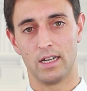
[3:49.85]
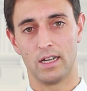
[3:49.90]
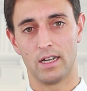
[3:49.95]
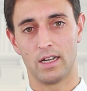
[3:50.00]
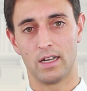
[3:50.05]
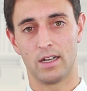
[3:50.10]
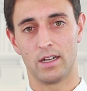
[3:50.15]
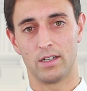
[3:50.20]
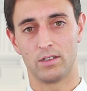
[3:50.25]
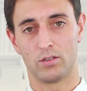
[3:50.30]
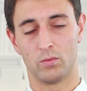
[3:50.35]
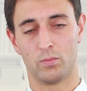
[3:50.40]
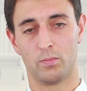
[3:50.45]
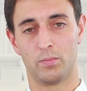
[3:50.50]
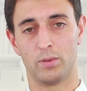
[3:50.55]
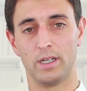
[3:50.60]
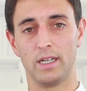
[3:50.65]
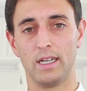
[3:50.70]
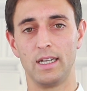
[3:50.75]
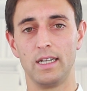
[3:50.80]
to
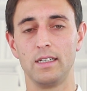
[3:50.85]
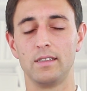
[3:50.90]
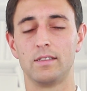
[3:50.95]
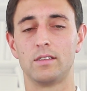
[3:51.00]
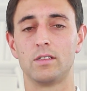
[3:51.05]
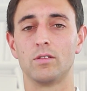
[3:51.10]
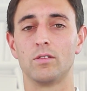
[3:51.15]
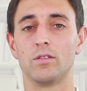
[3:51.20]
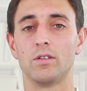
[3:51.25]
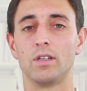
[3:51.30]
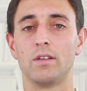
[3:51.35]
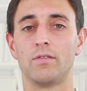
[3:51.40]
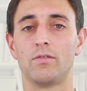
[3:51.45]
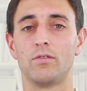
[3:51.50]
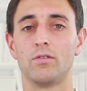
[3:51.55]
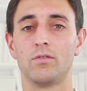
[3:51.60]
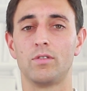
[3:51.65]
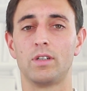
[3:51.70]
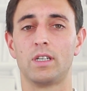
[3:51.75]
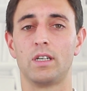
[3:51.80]
pay. So
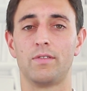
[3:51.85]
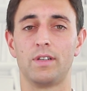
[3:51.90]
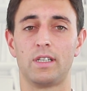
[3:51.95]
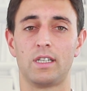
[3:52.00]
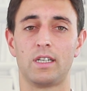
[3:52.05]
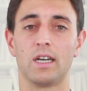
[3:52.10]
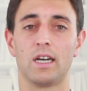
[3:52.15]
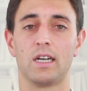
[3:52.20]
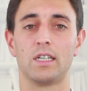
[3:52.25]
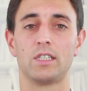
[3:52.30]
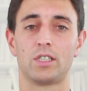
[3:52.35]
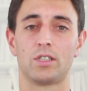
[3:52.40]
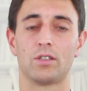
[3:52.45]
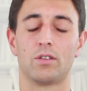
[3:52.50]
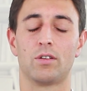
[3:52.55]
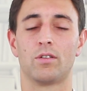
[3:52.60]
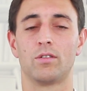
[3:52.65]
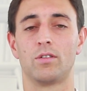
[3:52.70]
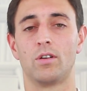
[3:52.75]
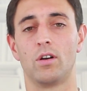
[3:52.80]
if you give it cash
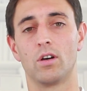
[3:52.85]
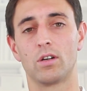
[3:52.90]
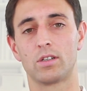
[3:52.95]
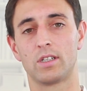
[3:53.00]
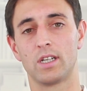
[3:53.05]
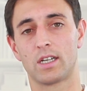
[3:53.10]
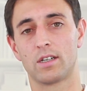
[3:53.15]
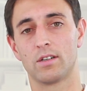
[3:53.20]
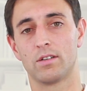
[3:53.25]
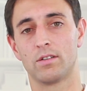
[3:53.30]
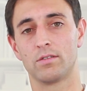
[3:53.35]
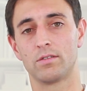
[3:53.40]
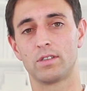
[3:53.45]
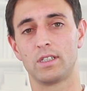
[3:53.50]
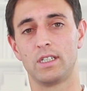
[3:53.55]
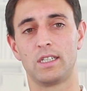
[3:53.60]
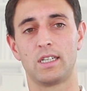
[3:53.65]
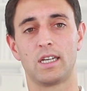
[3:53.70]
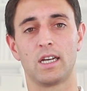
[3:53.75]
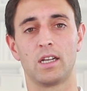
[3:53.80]
or on a locked
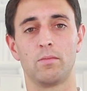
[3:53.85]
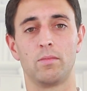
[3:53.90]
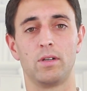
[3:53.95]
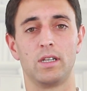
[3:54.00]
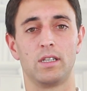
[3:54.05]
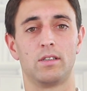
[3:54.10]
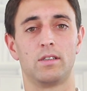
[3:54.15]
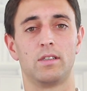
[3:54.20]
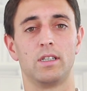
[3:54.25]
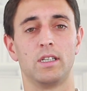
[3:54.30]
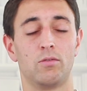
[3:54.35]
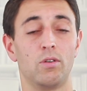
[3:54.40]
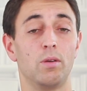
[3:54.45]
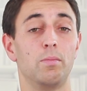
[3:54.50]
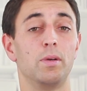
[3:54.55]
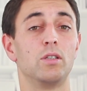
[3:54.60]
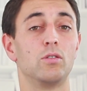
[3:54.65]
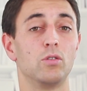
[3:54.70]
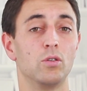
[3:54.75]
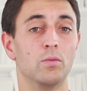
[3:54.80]
account, it
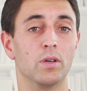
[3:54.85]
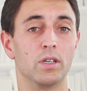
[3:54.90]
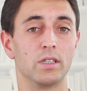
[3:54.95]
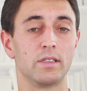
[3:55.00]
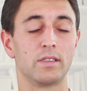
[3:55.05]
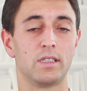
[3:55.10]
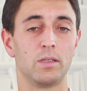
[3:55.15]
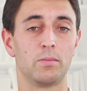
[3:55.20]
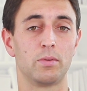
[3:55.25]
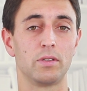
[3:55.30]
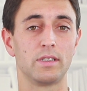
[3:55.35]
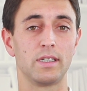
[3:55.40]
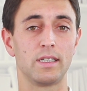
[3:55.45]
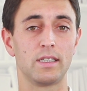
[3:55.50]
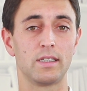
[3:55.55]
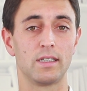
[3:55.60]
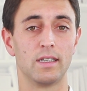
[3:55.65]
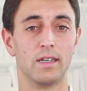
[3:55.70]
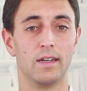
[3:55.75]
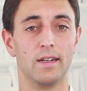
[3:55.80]
will be 2 months
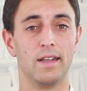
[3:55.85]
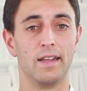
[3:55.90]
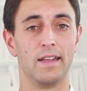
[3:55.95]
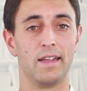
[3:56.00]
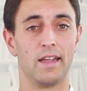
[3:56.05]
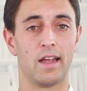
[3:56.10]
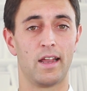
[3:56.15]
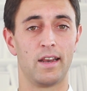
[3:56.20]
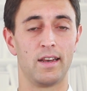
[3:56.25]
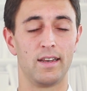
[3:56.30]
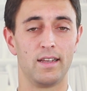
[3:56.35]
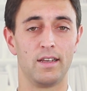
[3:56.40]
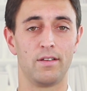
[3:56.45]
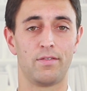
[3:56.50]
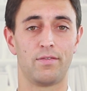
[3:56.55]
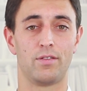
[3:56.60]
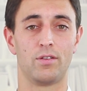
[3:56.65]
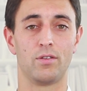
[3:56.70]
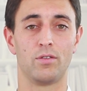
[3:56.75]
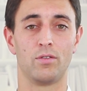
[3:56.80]
deposit. And
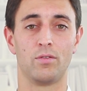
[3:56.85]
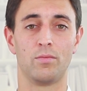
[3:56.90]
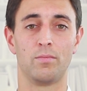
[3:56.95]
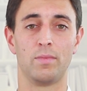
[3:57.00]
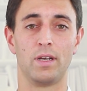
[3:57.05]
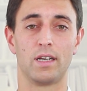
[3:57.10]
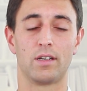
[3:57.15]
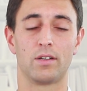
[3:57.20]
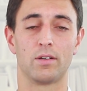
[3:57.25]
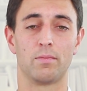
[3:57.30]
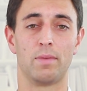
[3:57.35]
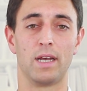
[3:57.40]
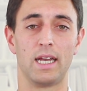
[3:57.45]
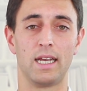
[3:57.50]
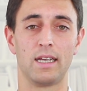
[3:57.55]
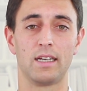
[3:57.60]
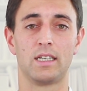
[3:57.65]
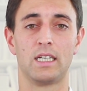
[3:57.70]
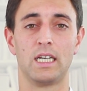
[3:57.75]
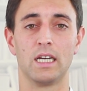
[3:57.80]
if you make a
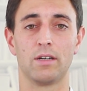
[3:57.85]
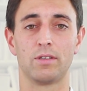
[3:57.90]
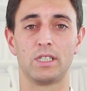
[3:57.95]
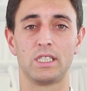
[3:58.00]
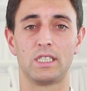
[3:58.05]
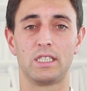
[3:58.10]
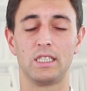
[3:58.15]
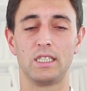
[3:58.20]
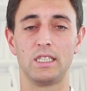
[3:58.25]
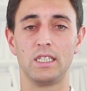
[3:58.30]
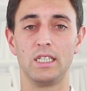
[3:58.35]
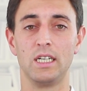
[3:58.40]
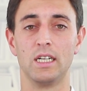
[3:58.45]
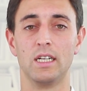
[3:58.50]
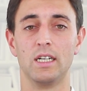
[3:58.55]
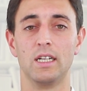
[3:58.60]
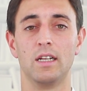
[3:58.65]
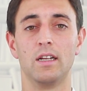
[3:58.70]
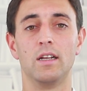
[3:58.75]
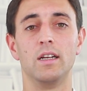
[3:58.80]
bank guarantee,
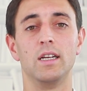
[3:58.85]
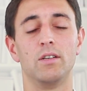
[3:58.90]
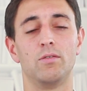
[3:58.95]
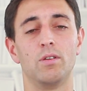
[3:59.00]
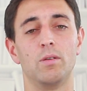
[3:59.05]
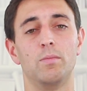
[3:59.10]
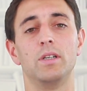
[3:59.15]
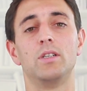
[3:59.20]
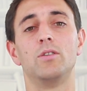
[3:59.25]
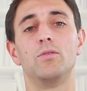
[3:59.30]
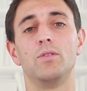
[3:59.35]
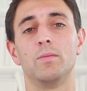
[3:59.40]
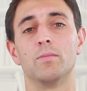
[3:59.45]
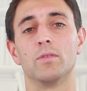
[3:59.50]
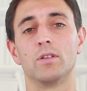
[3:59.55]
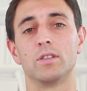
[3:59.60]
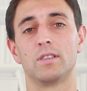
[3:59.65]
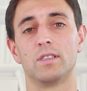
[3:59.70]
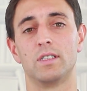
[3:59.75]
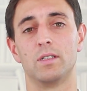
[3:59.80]
it will be 3 months